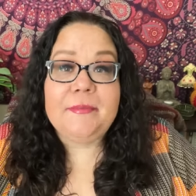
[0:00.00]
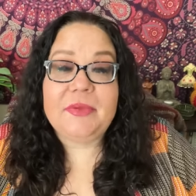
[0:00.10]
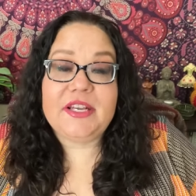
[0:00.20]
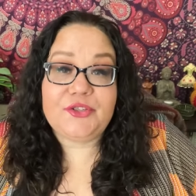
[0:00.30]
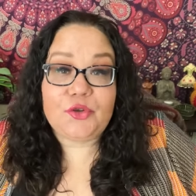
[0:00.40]

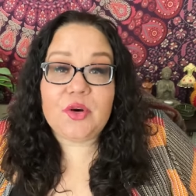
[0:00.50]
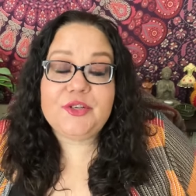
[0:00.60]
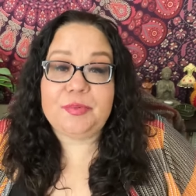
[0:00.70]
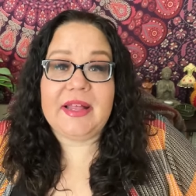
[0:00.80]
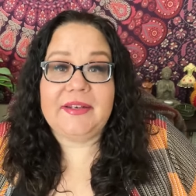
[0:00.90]
because
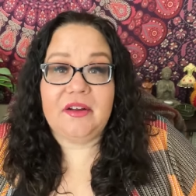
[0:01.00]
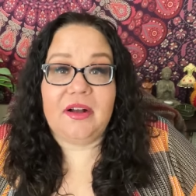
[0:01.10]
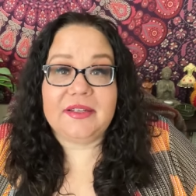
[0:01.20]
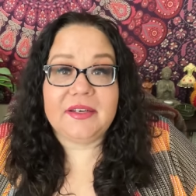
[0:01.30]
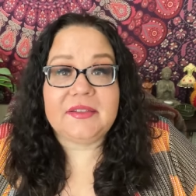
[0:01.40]
George pled
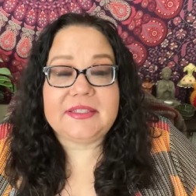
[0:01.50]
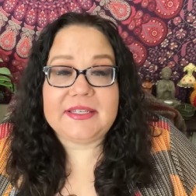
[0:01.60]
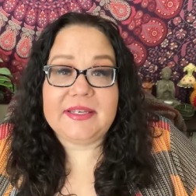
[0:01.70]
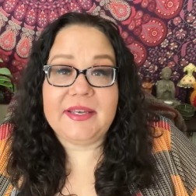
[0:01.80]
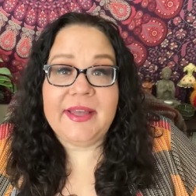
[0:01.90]
not
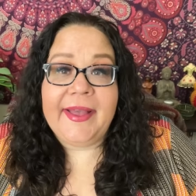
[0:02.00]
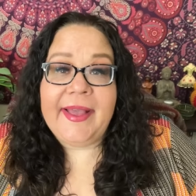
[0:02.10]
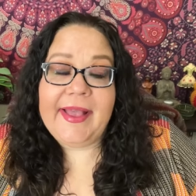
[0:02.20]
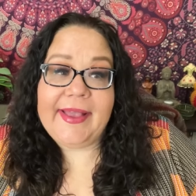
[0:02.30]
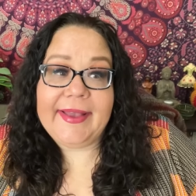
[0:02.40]
guilty
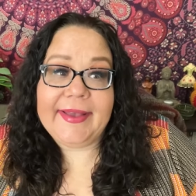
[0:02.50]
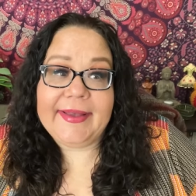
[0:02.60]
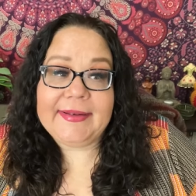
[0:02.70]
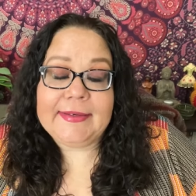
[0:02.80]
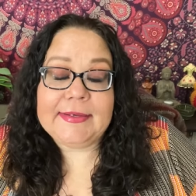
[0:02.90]

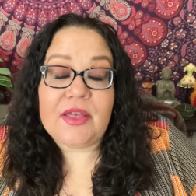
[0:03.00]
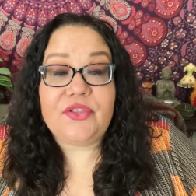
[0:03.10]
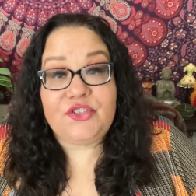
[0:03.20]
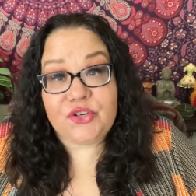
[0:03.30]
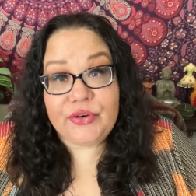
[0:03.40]
and the
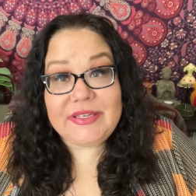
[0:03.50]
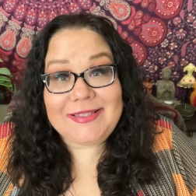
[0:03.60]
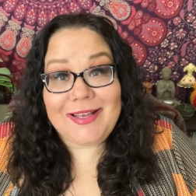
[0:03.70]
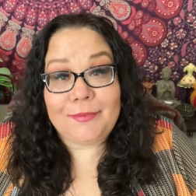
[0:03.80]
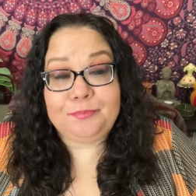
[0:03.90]
jury
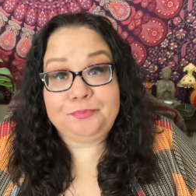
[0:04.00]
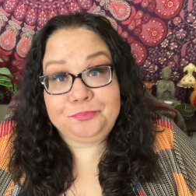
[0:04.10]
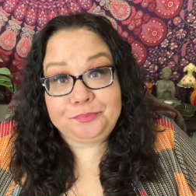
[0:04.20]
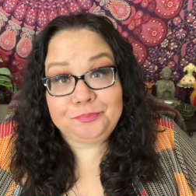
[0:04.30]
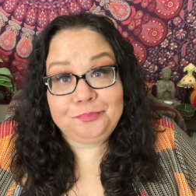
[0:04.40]
said,
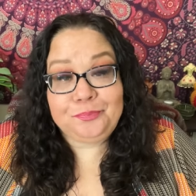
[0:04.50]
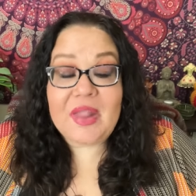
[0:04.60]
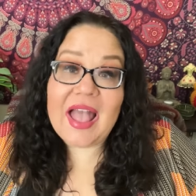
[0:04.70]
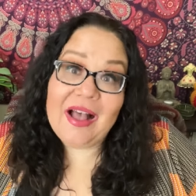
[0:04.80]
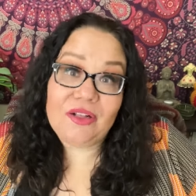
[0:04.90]

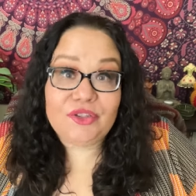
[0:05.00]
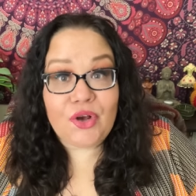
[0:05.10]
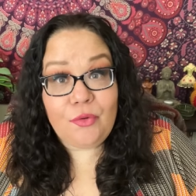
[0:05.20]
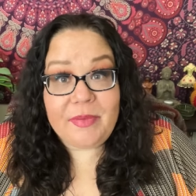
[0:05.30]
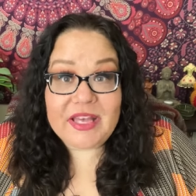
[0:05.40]
hell
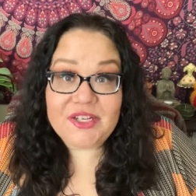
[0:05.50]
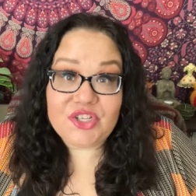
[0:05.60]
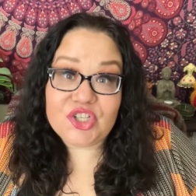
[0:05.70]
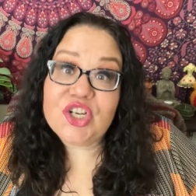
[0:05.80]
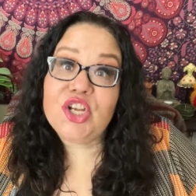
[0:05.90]
no,
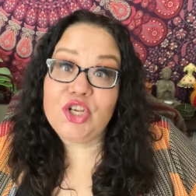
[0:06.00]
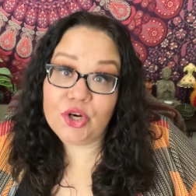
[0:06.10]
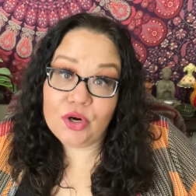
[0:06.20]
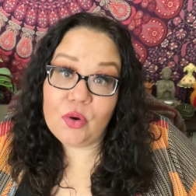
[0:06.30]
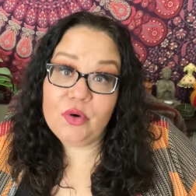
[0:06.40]
bitch,
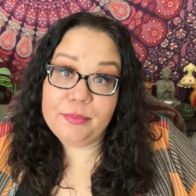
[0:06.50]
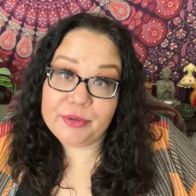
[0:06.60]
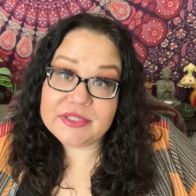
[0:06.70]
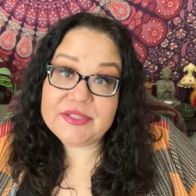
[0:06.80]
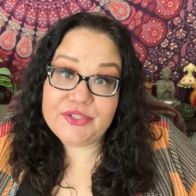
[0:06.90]
you're going to
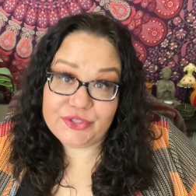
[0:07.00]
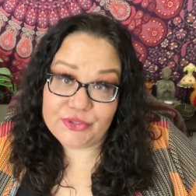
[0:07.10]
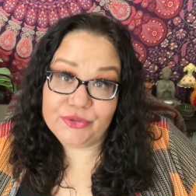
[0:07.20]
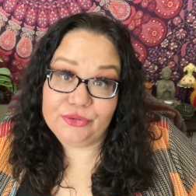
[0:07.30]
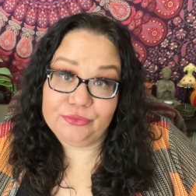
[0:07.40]
prison
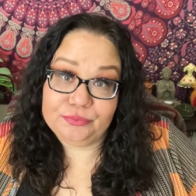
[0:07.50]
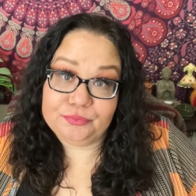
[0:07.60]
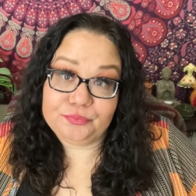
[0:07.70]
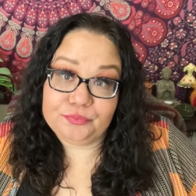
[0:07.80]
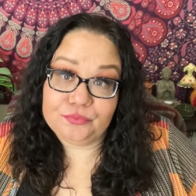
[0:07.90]
too.
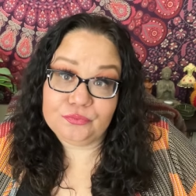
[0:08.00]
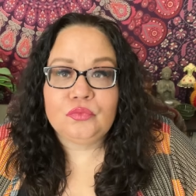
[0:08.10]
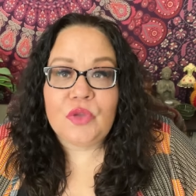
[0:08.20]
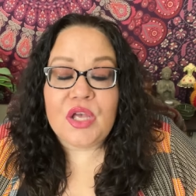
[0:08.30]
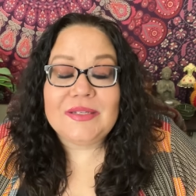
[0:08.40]

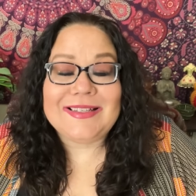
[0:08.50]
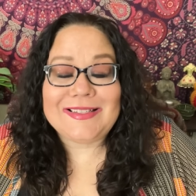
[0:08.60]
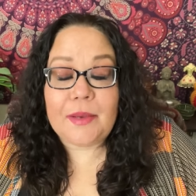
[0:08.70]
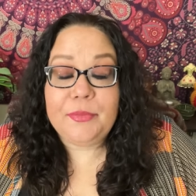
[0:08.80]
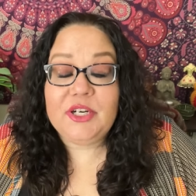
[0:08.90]

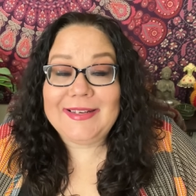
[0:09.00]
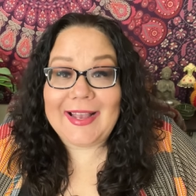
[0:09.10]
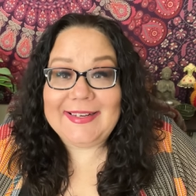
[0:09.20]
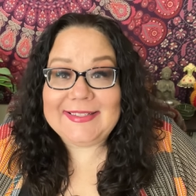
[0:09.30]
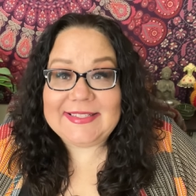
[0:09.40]
December
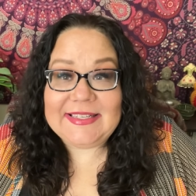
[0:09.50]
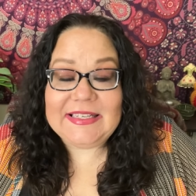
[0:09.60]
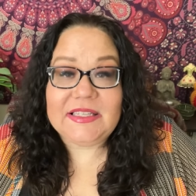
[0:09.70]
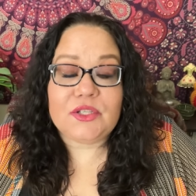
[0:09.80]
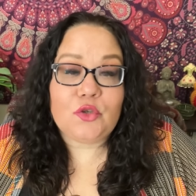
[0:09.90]

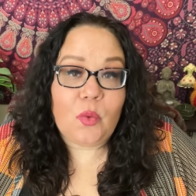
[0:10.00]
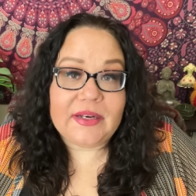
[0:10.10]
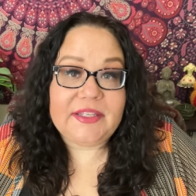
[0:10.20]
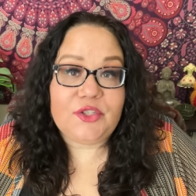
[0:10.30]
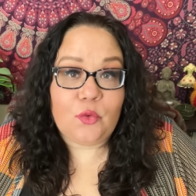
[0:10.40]
19th,
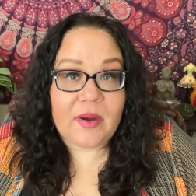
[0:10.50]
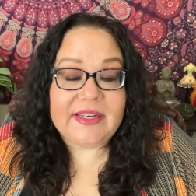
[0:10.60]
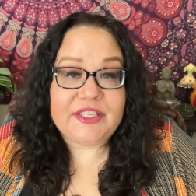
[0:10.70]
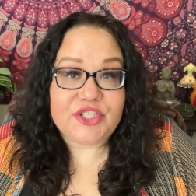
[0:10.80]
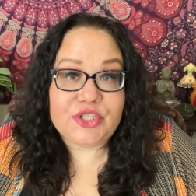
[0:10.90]

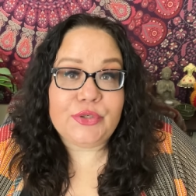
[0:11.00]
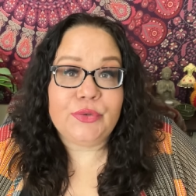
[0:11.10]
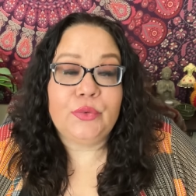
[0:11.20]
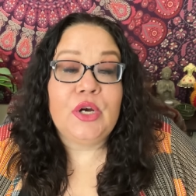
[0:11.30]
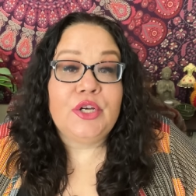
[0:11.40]

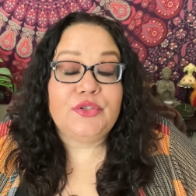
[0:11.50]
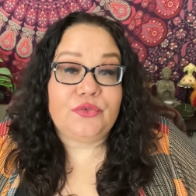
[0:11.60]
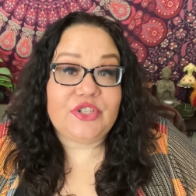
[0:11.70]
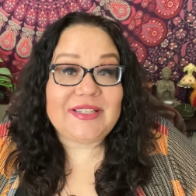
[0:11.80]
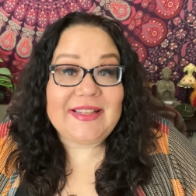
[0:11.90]
2022. So
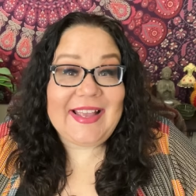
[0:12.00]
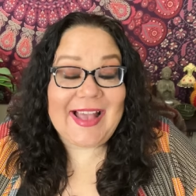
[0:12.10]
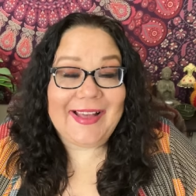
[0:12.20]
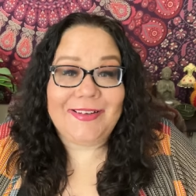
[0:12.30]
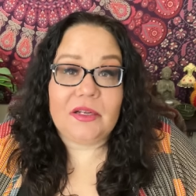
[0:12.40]
just the
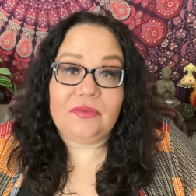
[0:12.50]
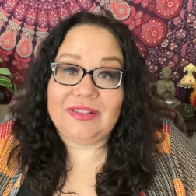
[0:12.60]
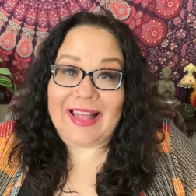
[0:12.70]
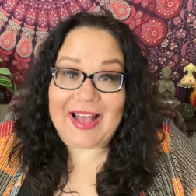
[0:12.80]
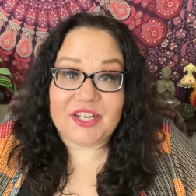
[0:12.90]
end of
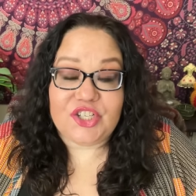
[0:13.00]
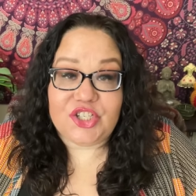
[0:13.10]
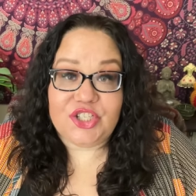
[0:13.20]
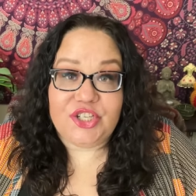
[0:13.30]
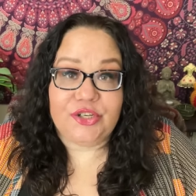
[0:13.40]

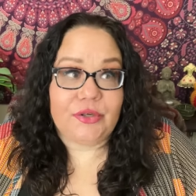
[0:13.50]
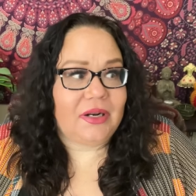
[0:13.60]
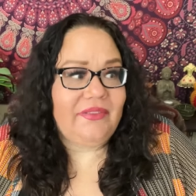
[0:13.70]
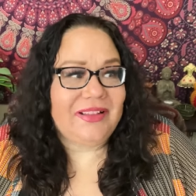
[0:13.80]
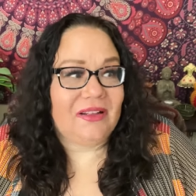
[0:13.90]
last year, not
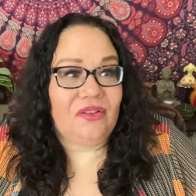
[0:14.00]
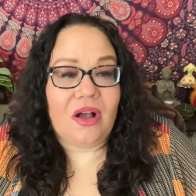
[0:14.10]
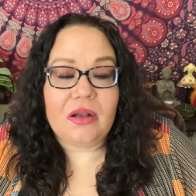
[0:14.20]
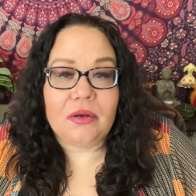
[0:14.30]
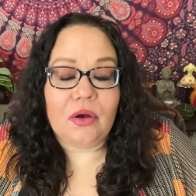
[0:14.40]
even that
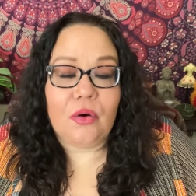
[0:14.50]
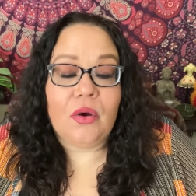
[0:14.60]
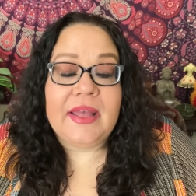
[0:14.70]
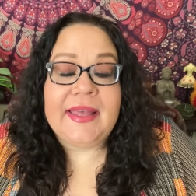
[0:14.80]
long ago,